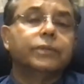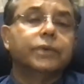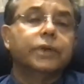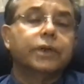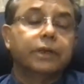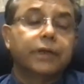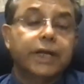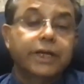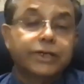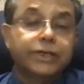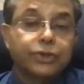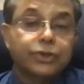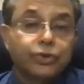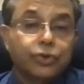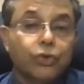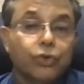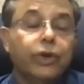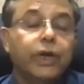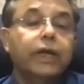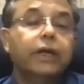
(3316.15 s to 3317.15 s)
laser
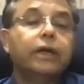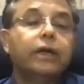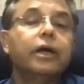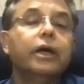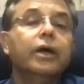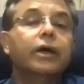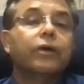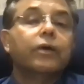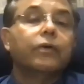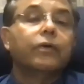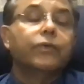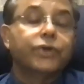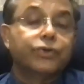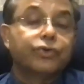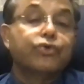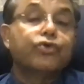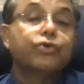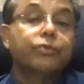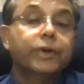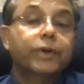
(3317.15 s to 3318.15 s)
toning, which
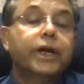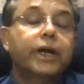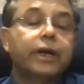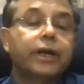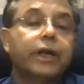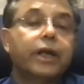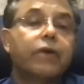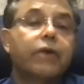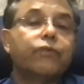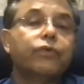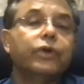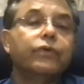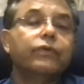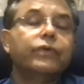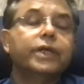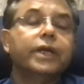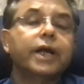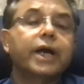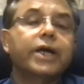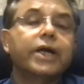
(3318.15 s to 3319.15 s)
should be done carefully
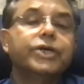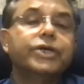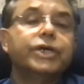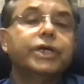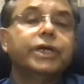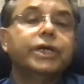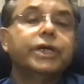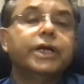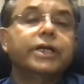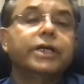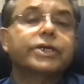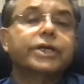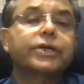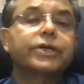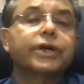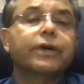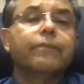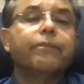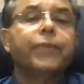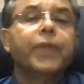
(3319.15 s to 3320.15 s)
with an eye shield,
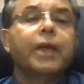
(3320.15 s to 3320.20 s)
etc.